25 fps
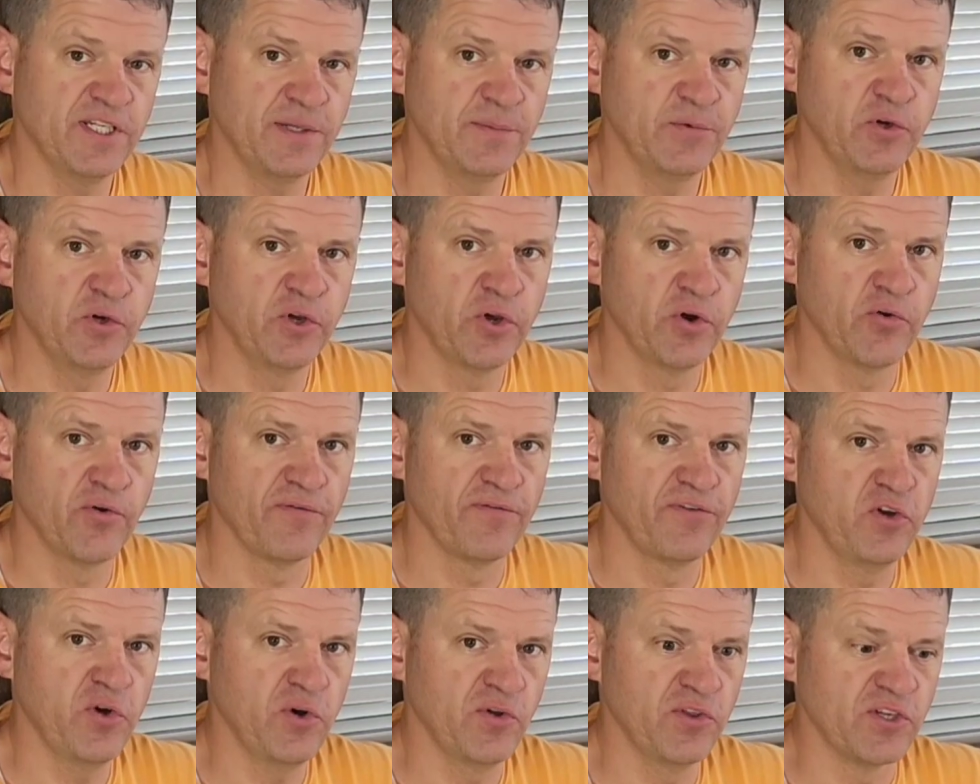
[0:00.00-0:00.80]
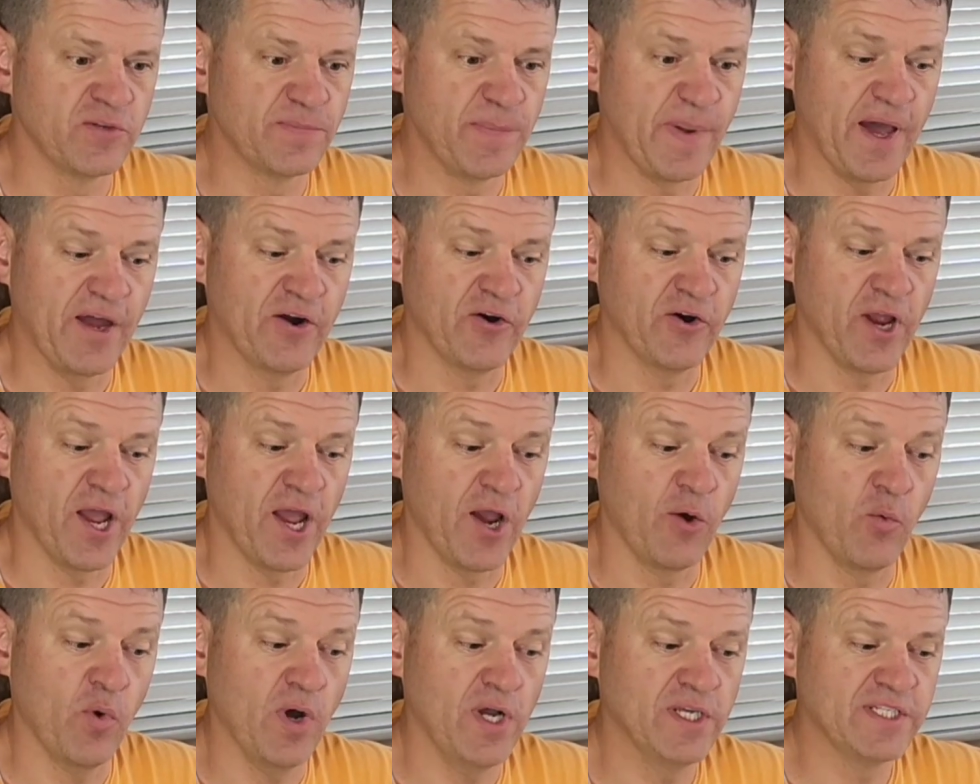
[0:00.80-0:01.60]
doing a review on this battery, I
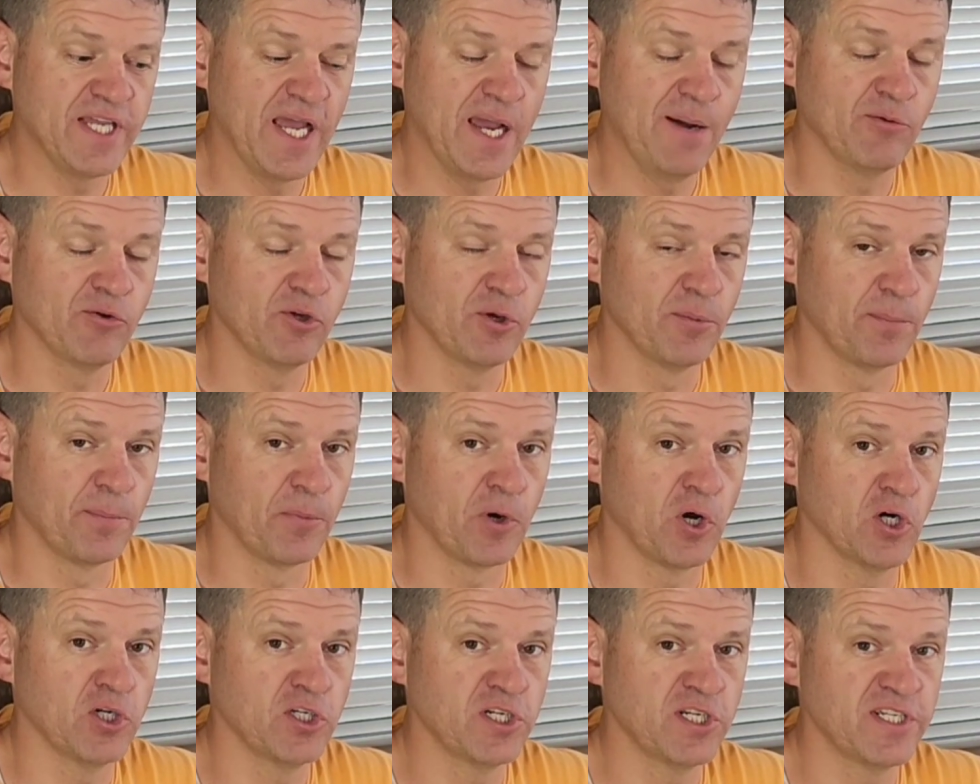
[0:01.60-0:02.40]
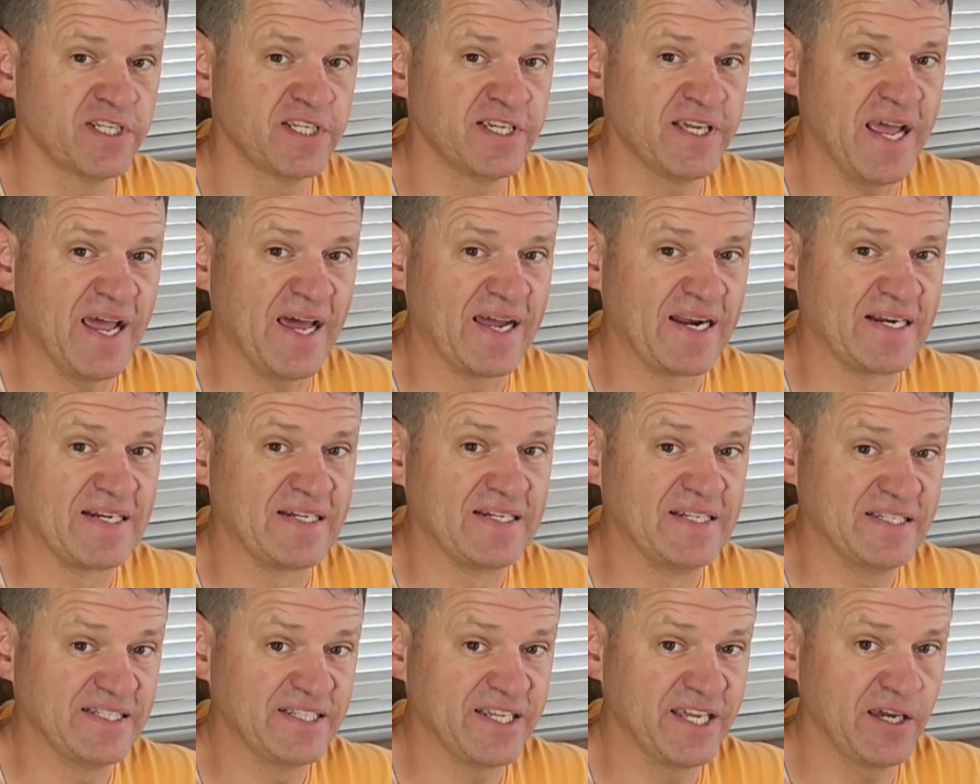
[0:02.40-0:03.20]
was able to purchase it at a
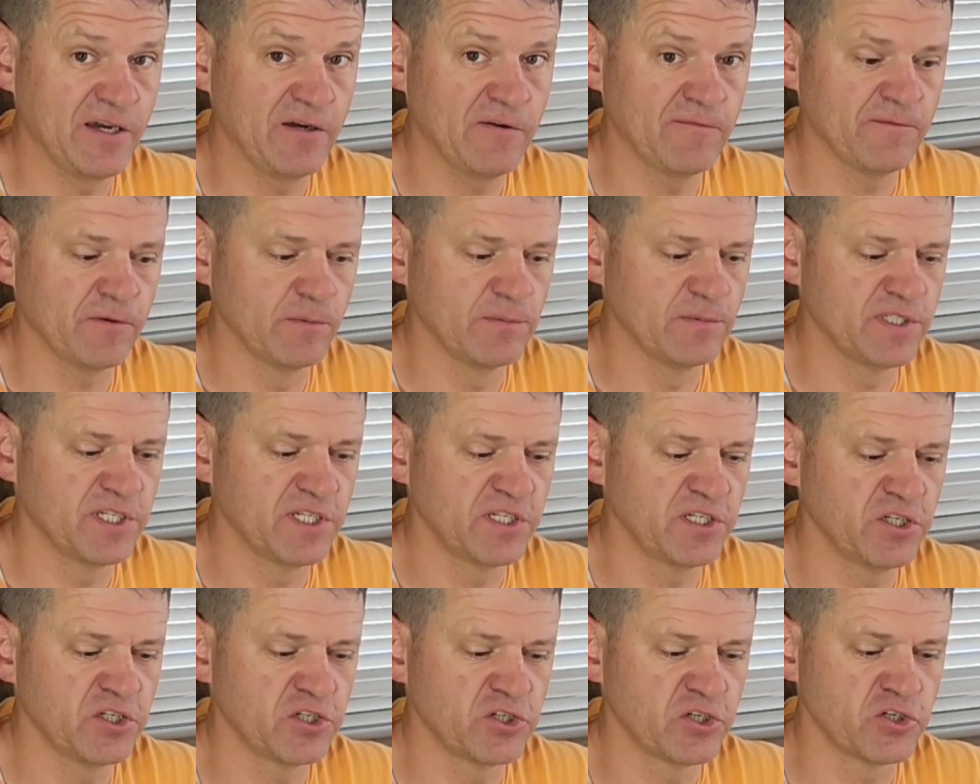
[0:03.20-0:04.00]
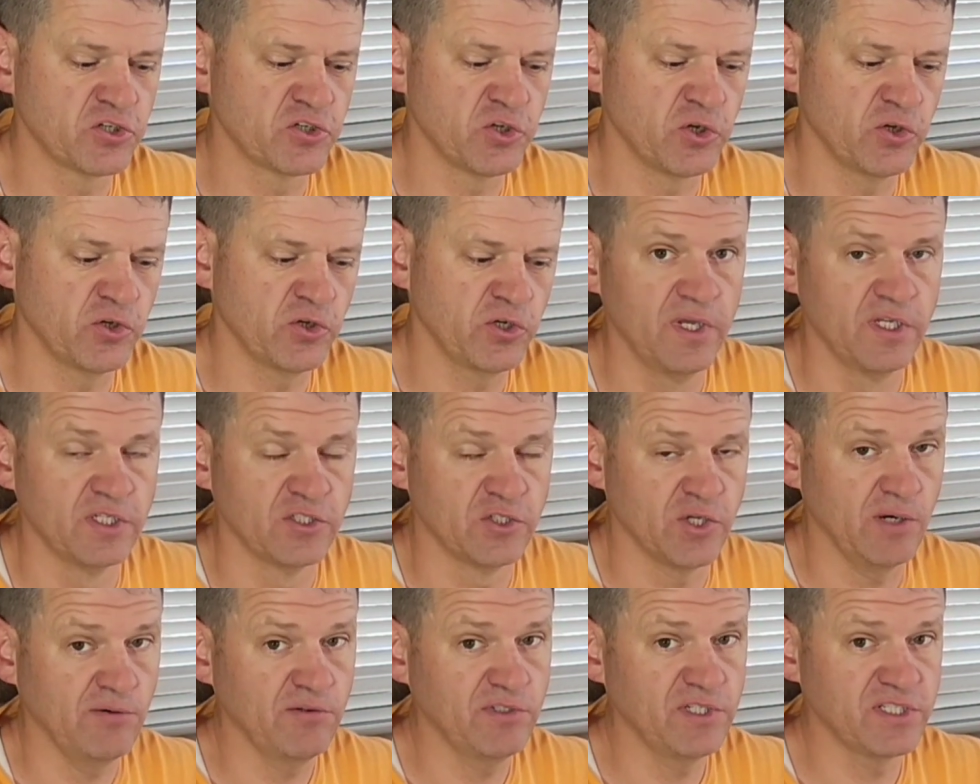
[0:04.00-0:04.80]
discount from Signature Solar. So
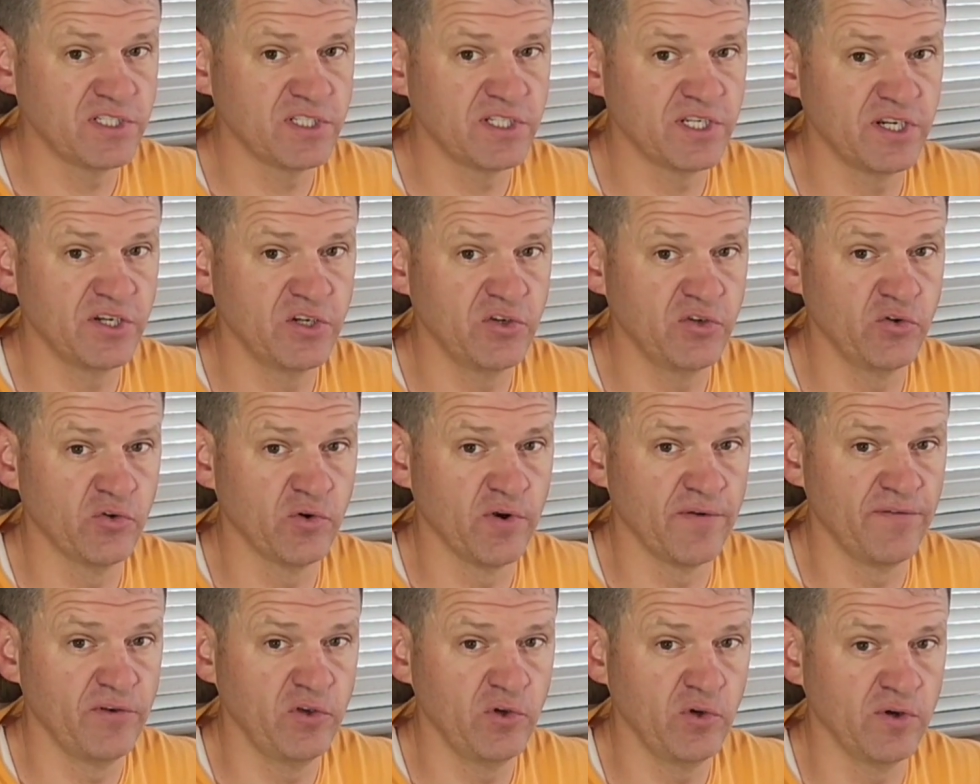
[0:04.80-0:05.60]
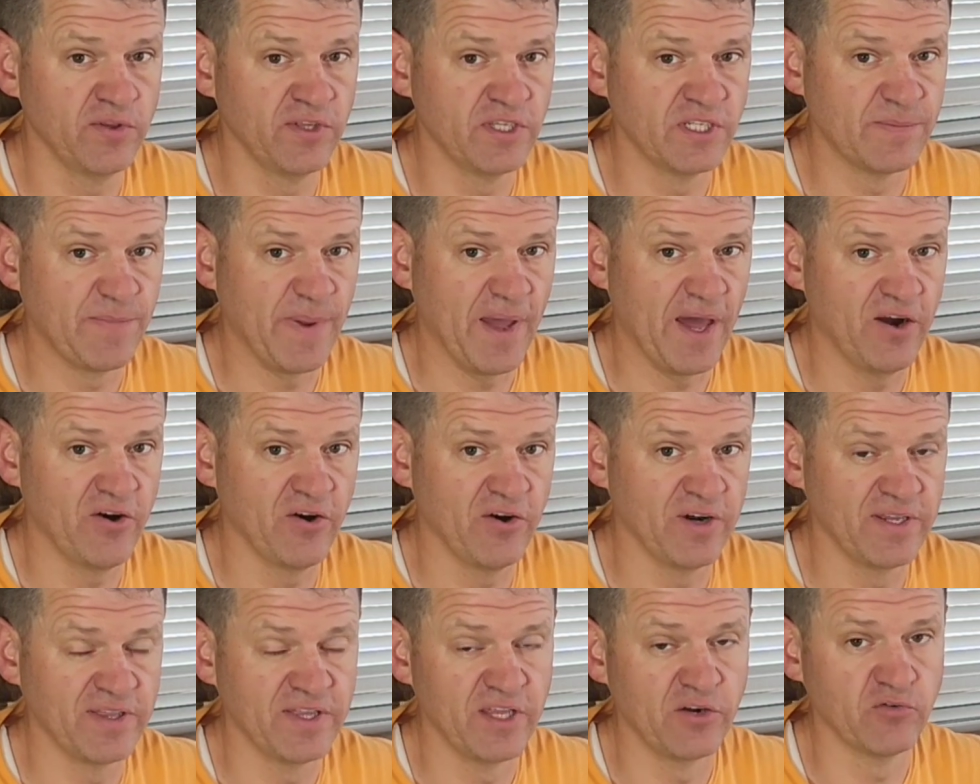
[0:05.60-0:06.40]
I was just going to do the review on this battery
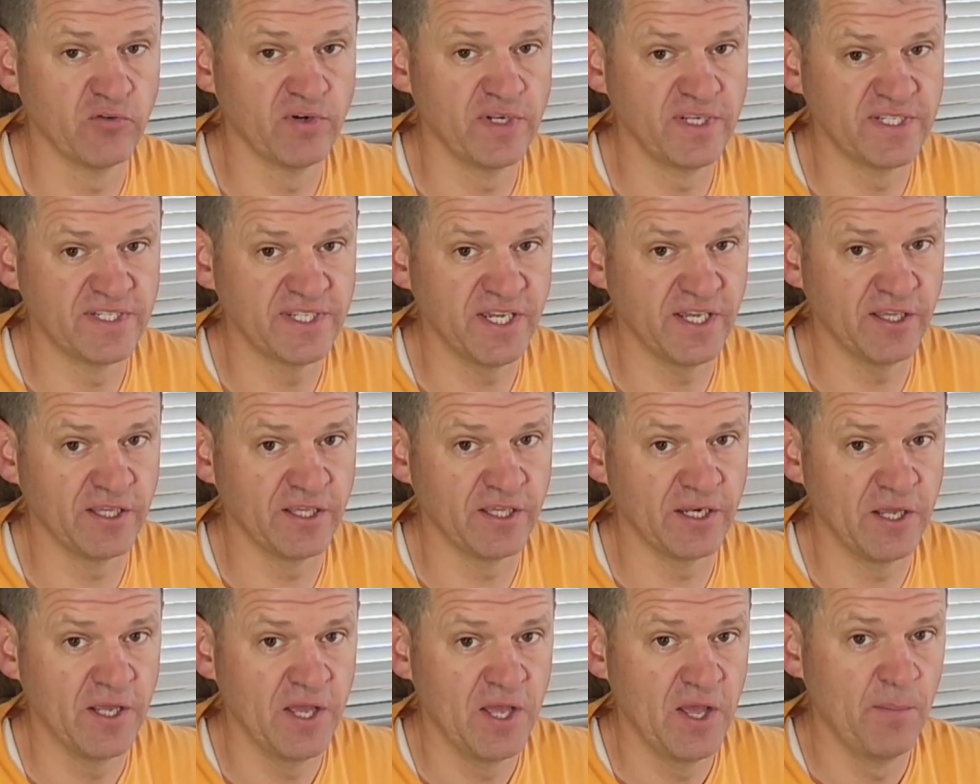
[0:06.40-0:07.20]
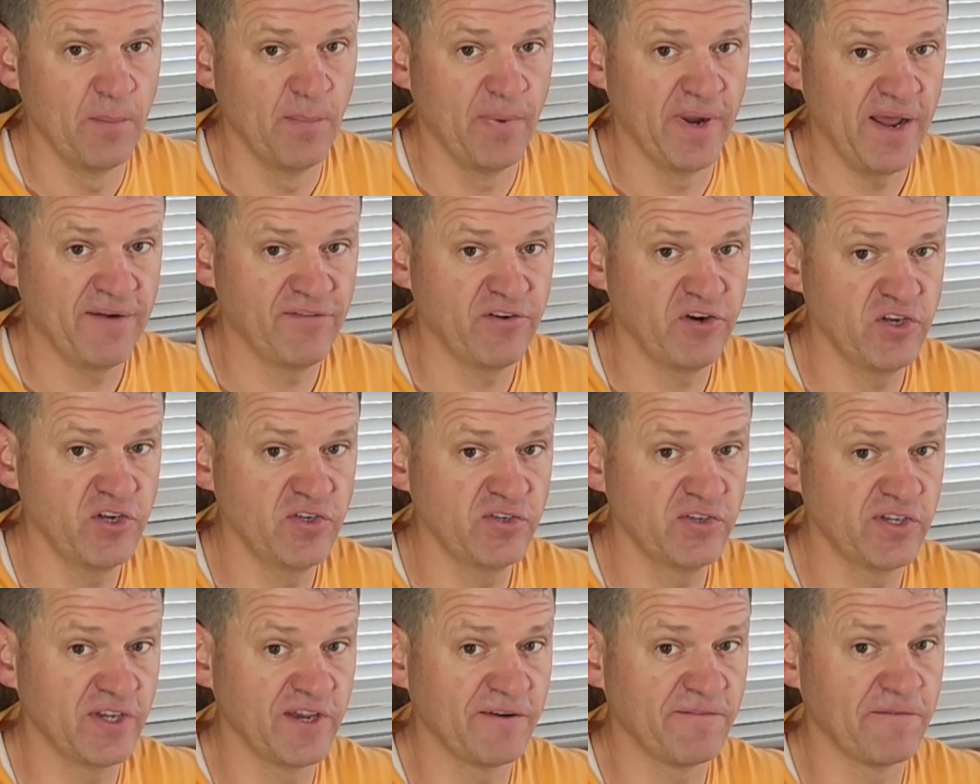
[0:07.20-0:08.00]
and then resell it. But after
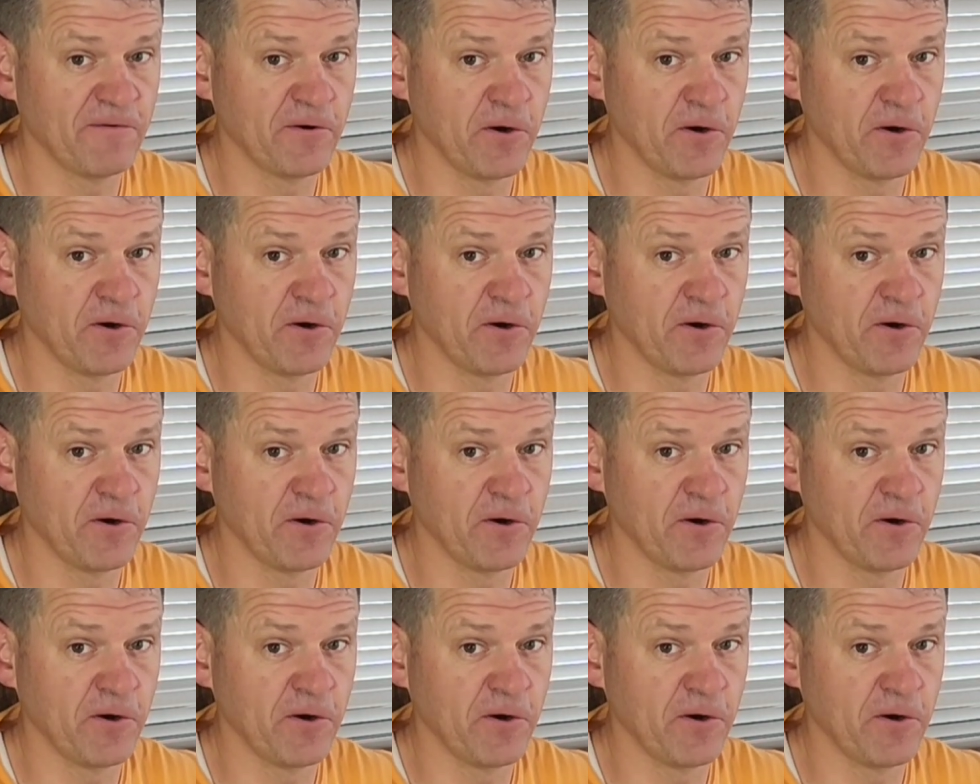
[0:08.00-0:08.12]
using it for a